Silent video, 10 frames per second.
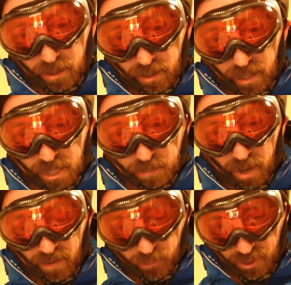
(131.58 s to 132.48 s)
Next
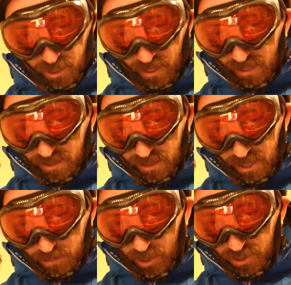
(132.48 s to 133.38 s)
part of question 8
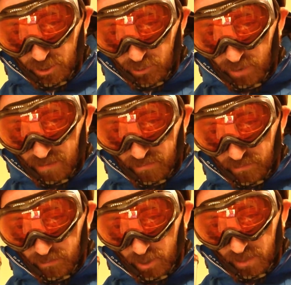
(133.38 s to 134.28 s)
is plotting a graph
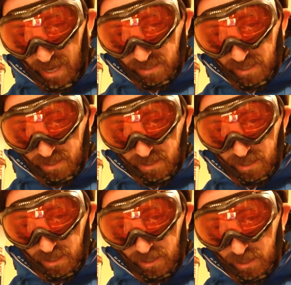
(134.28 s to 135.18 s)
on the axes.
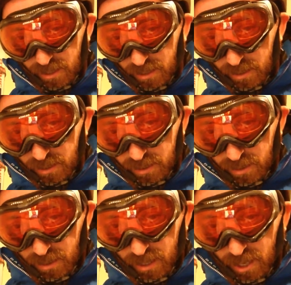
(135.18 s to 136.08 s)

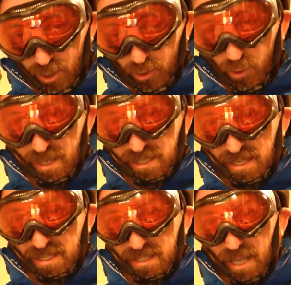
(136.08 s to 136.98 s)
And although it
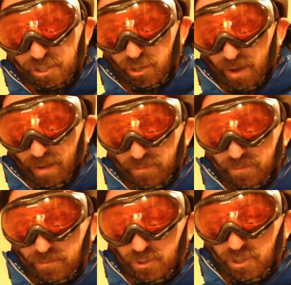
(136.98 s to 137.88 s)
says sketch a
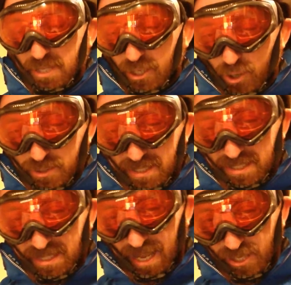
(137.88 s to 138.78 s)
graph, just because it calls it
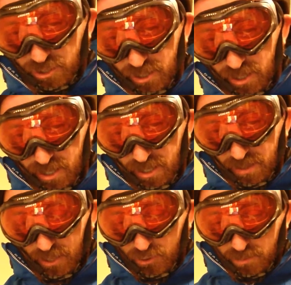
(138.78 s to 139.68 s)
sketch,
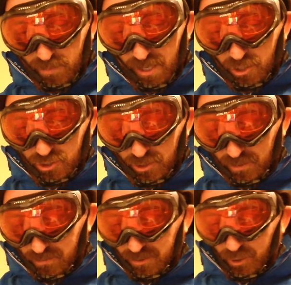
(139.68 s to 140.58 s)
that doesn't mean you
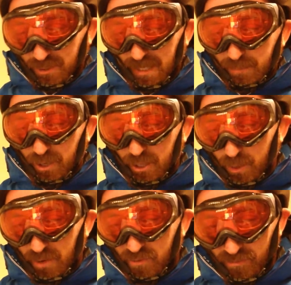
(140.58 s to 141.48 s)
should sort of deliberately do
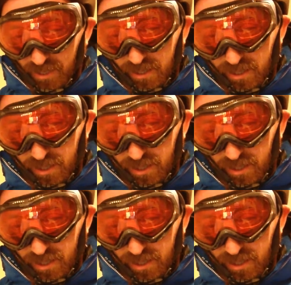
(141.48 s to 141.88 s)
it roughly.